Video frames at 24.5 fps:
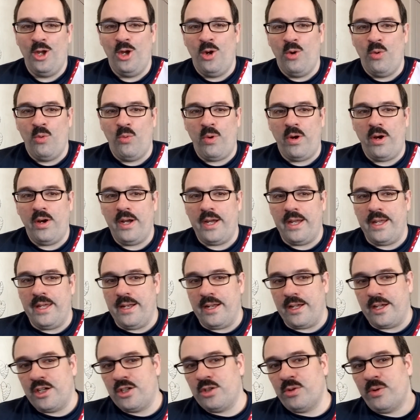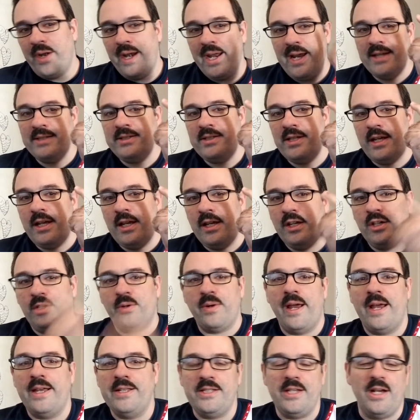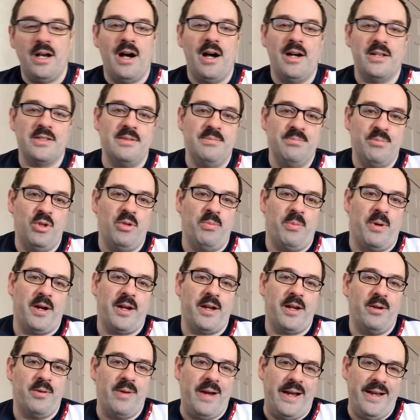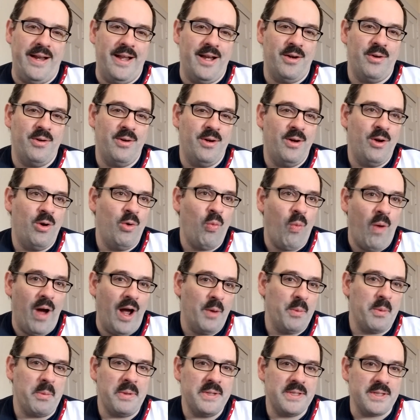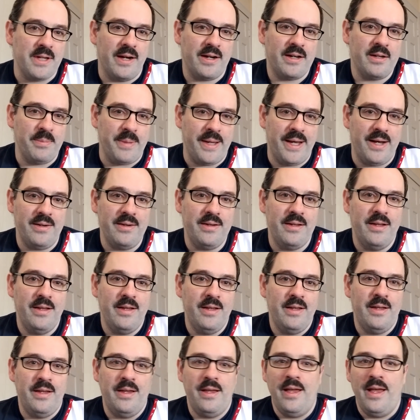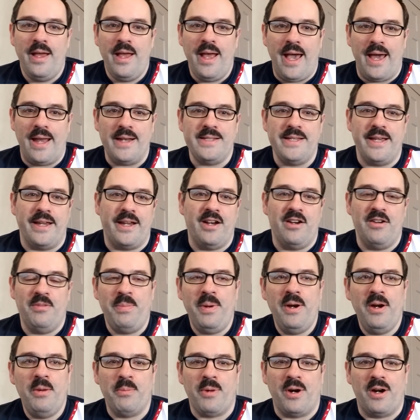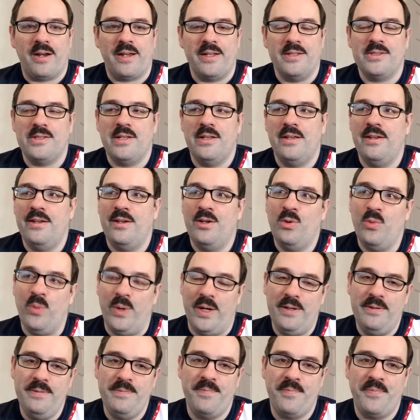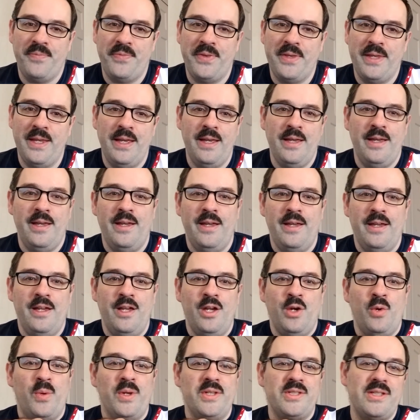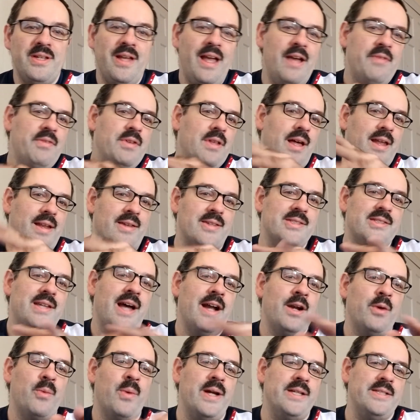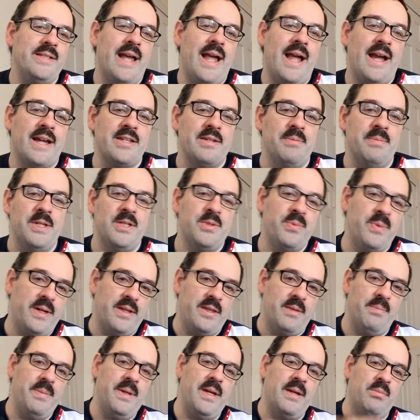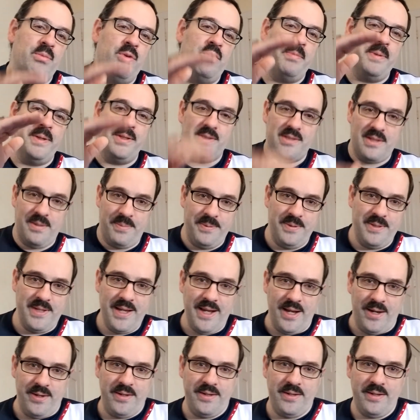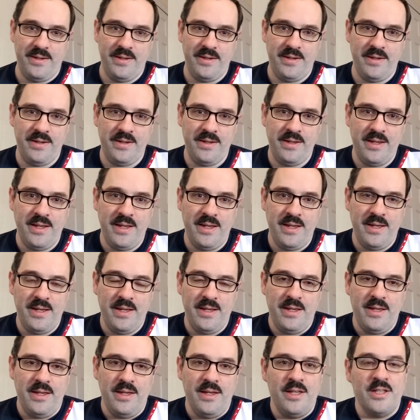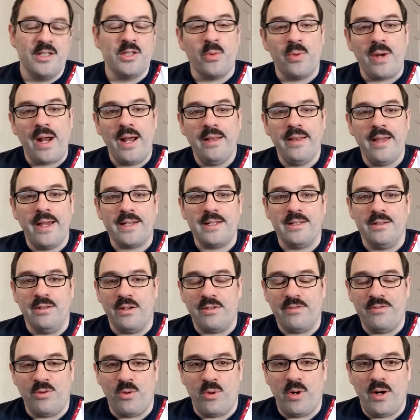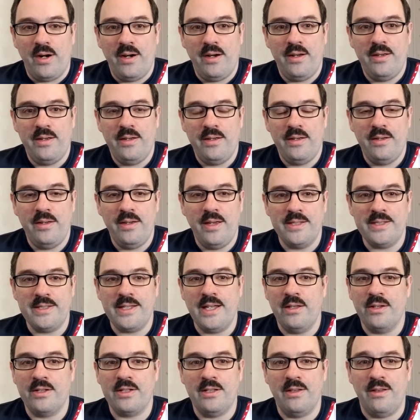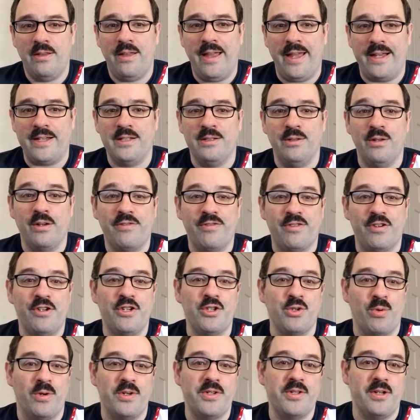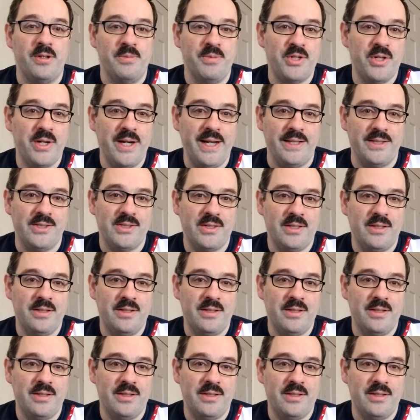We're in a crazy, crazy, awesome bull market right now. Why would we talk about how to take care of bear markets? Well, we still have a lot of sideways action between the big movements up and down. So what I like to look for is I like to look for short-term trends.